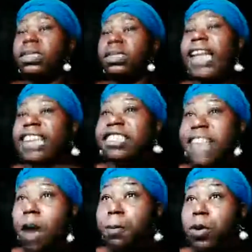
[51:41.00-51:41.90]
Did I just
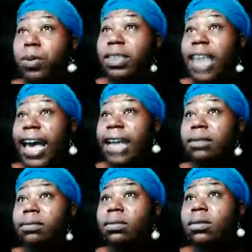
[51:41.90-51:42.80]
help you with that?
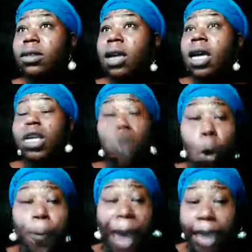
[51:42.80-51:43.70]
You
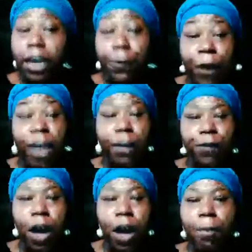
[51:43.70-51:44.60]
pay your fucking
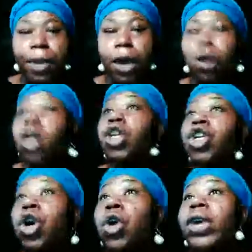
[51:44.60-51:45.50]
phone bill.
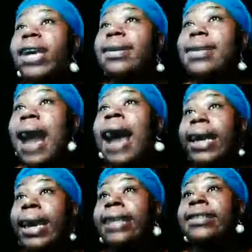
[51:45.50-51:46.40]
You
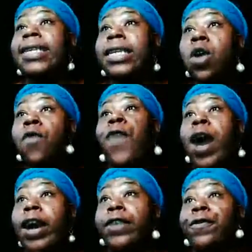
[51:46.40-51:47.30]
cannot answer your
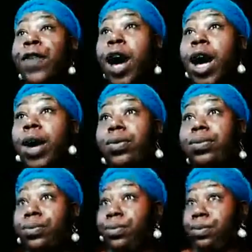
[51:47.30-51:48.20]
fucking phone.
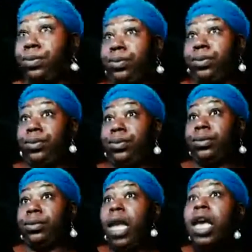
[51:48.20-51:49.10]

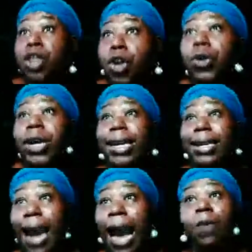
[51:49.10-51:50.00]
You could
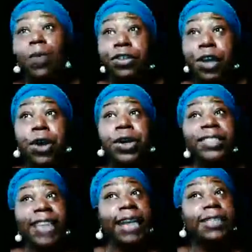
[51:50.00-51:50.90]
not return a
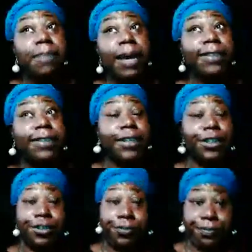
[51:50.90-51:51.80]
text
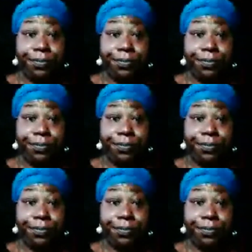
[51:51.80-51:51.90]
message.